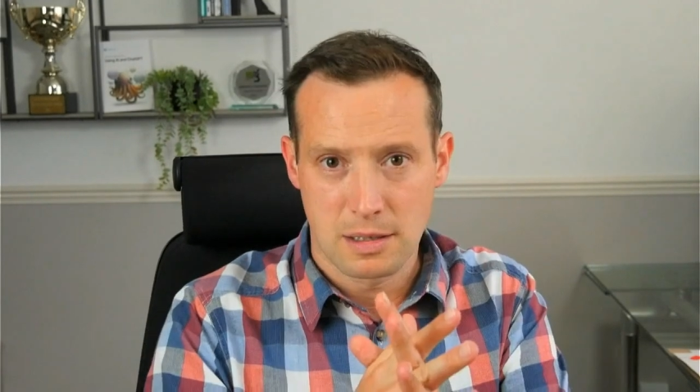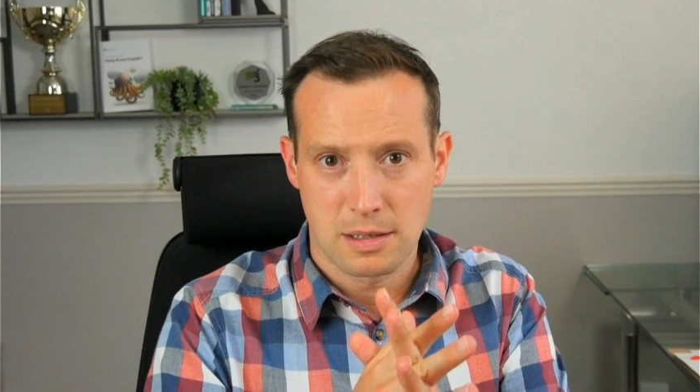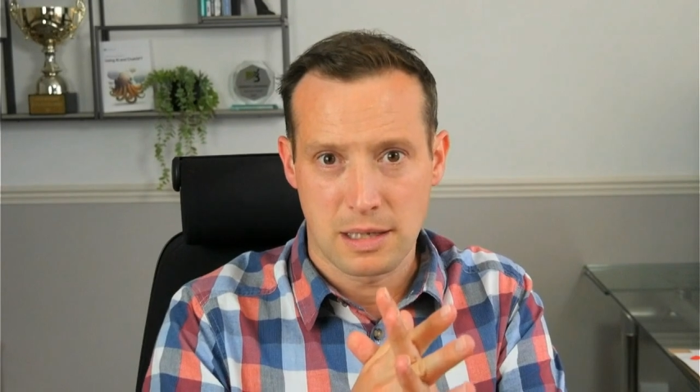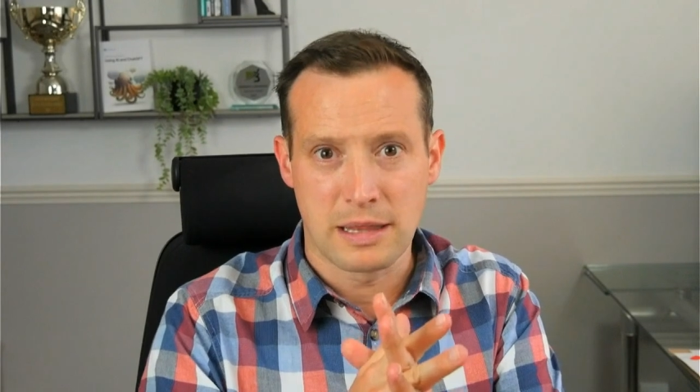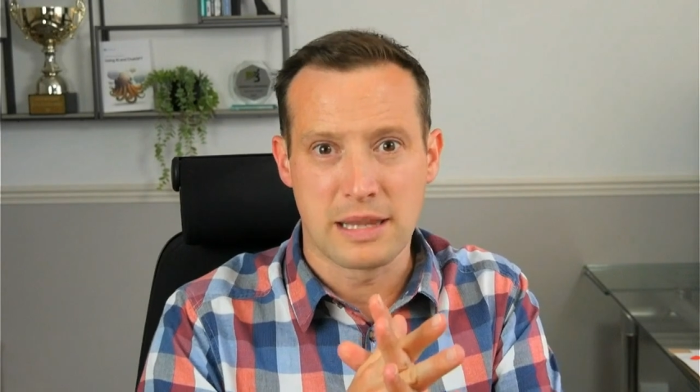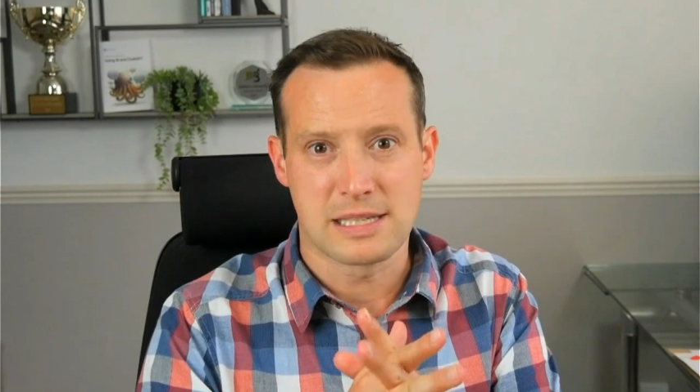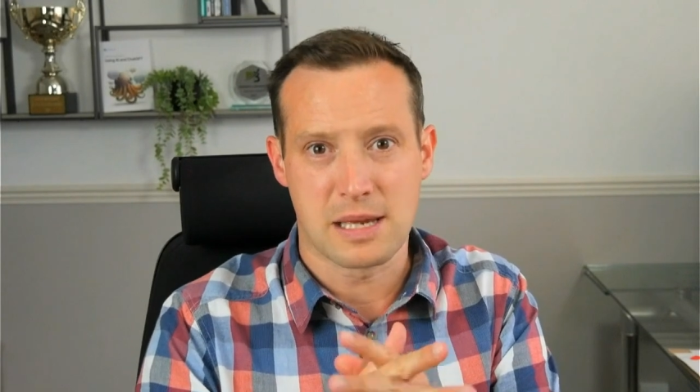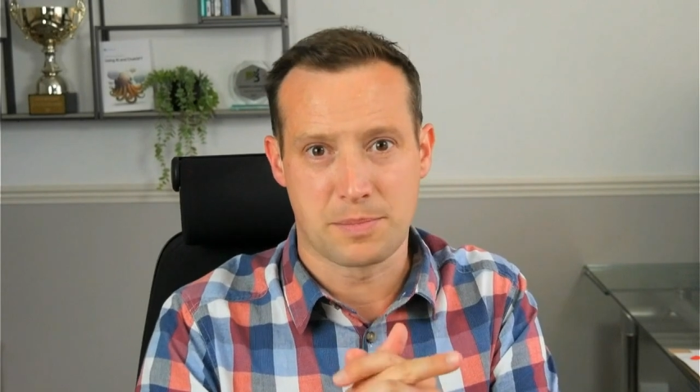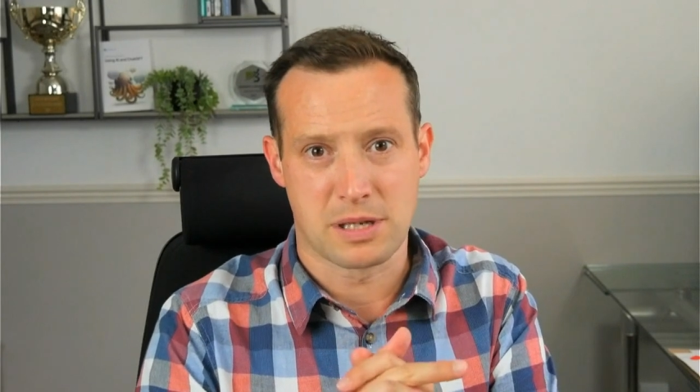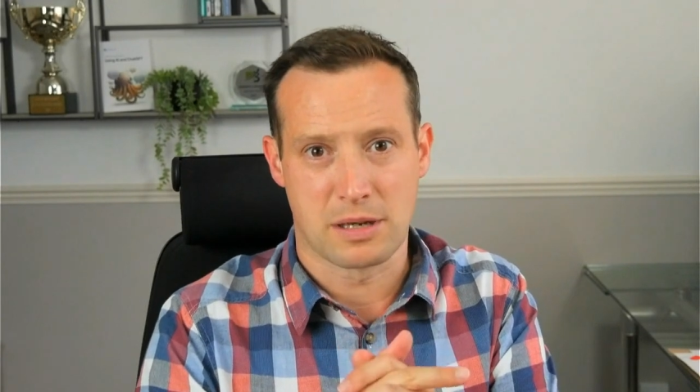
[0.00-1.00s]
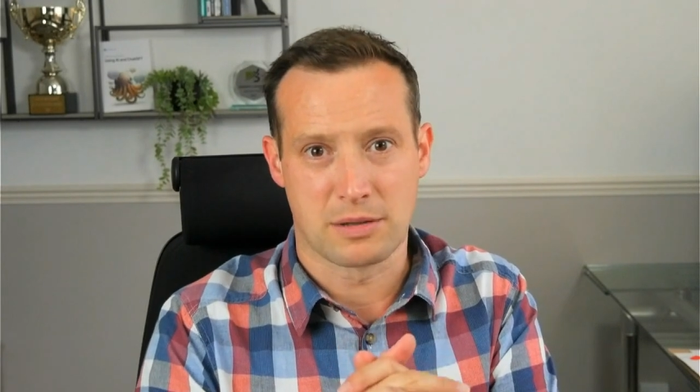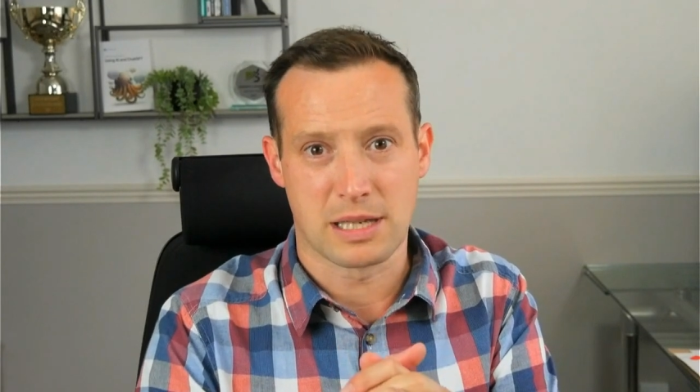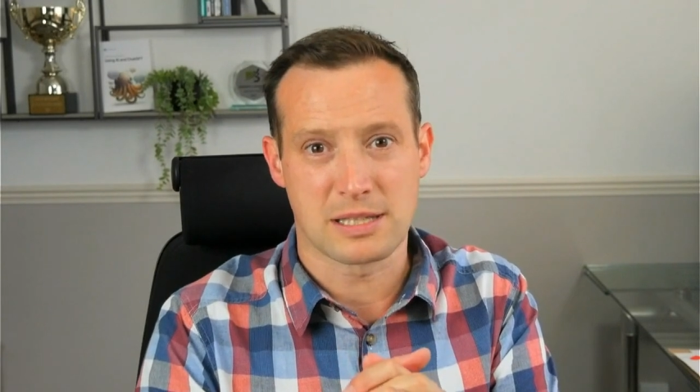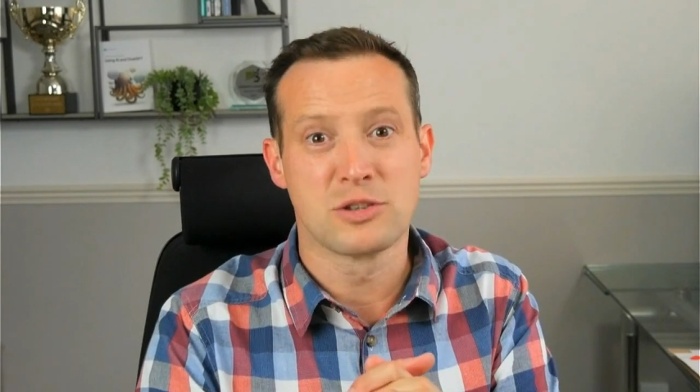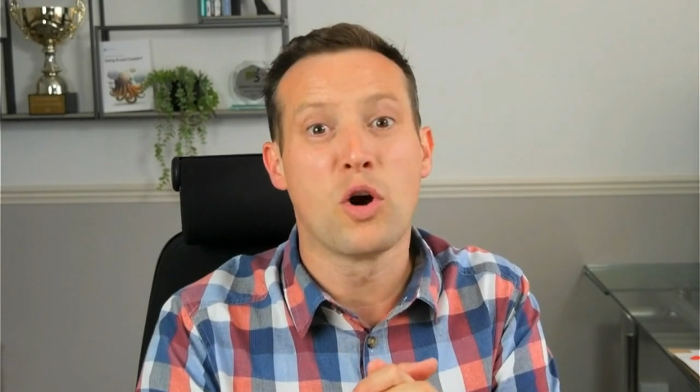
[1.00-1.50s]
in this episode,
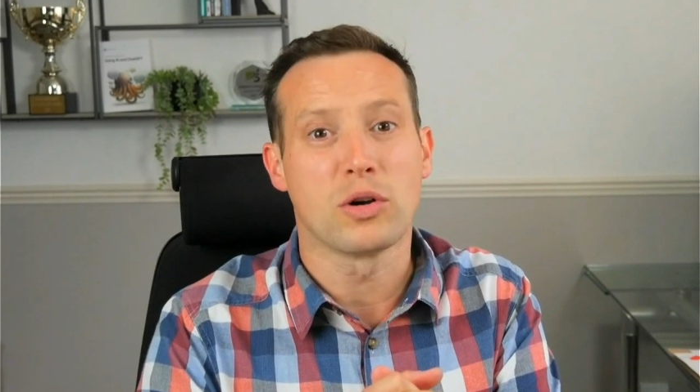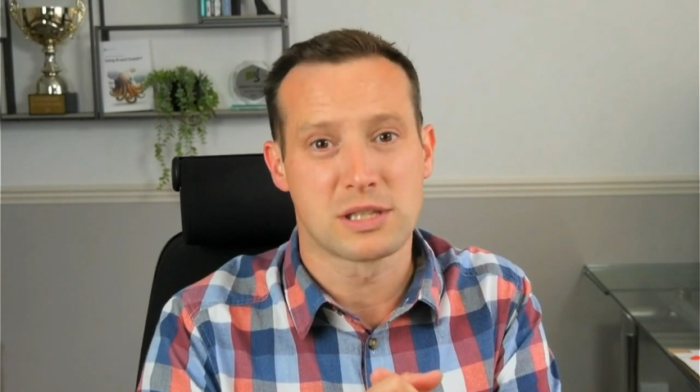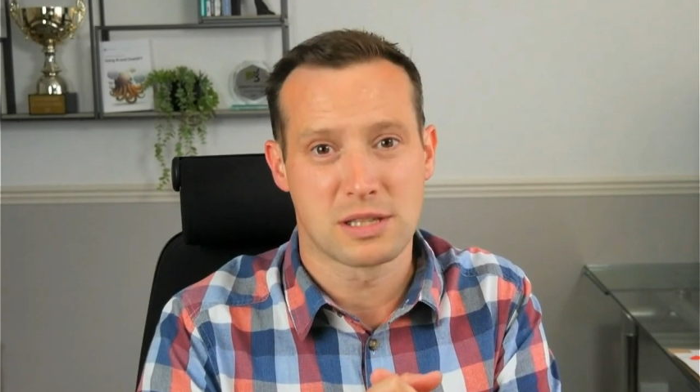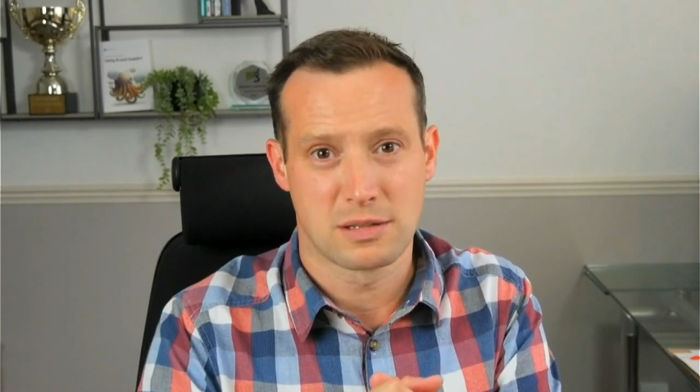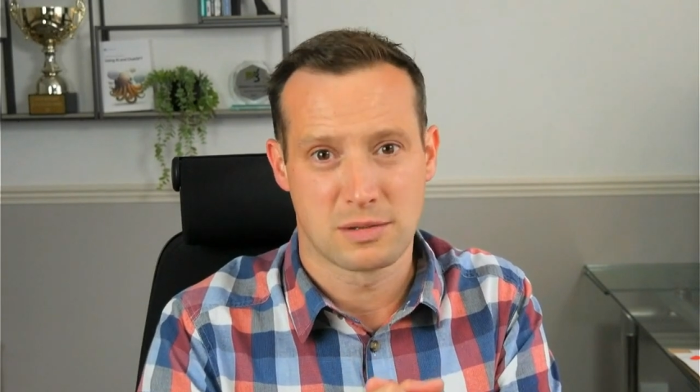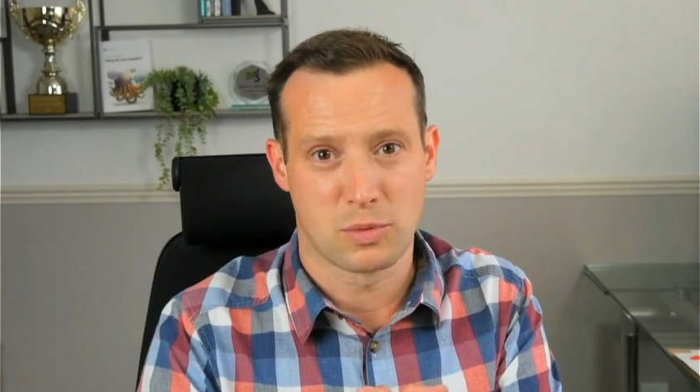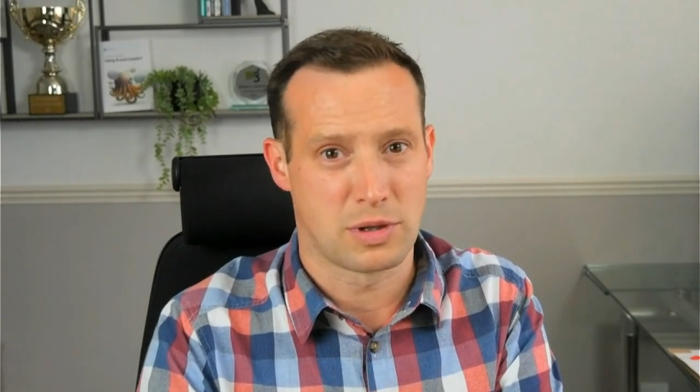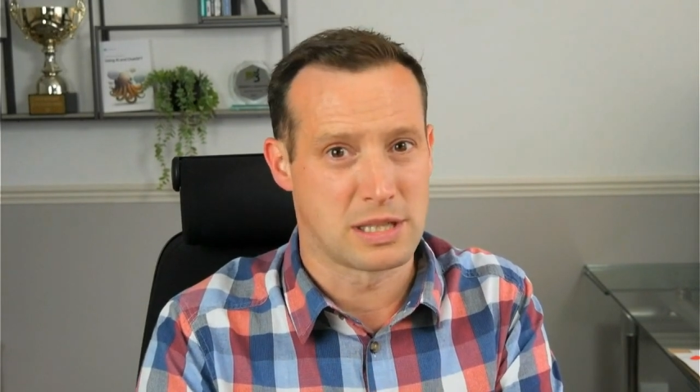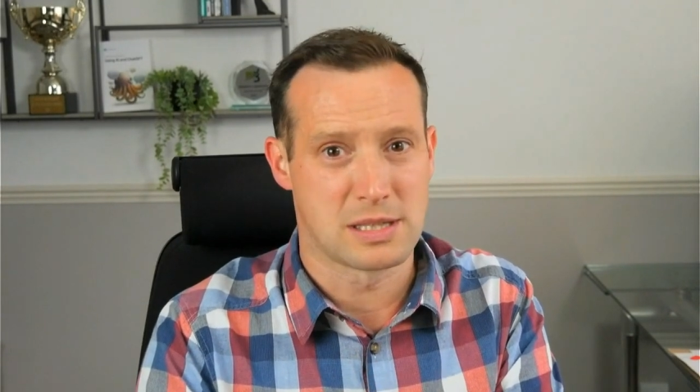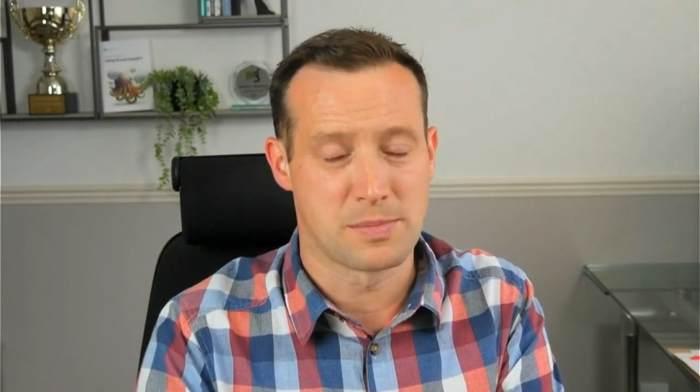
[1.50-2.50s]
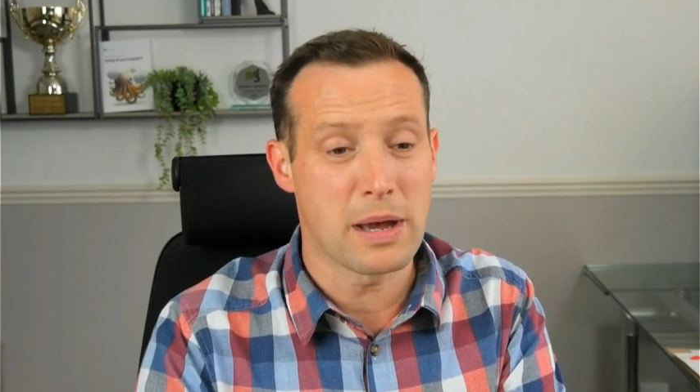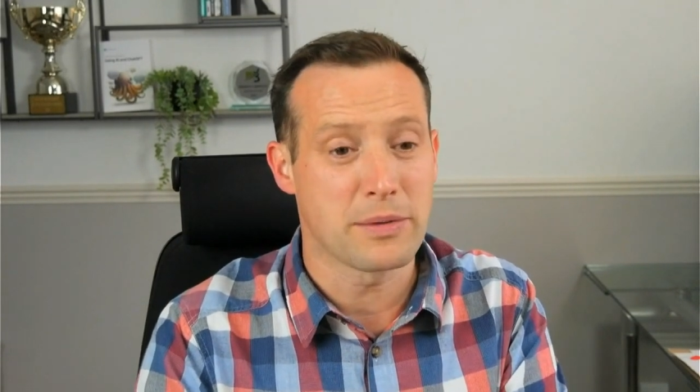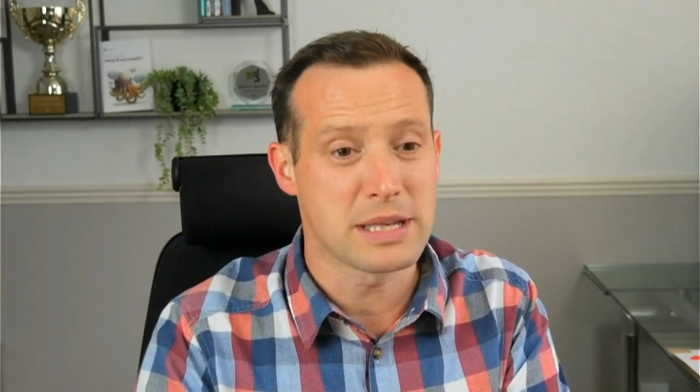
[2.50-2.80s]
that's not what this is about.